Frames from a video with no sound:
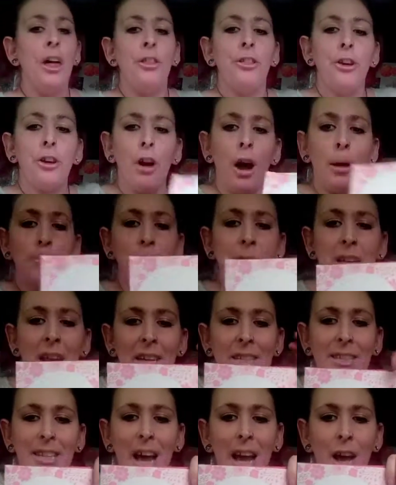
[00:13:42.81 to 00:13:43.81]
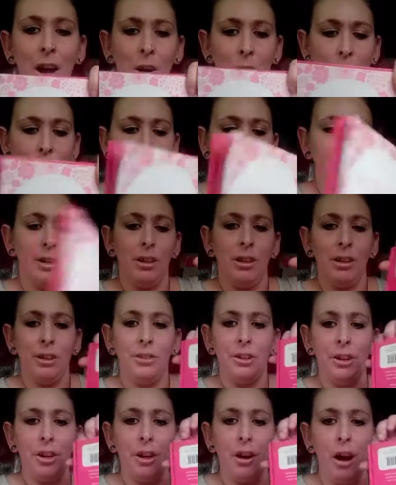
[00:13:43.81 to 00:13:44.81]
They're upside down.
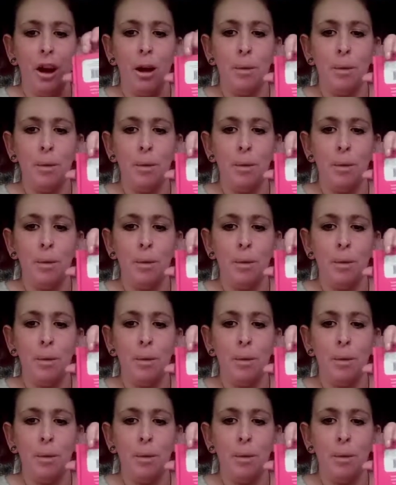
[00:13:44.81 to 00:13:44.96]
I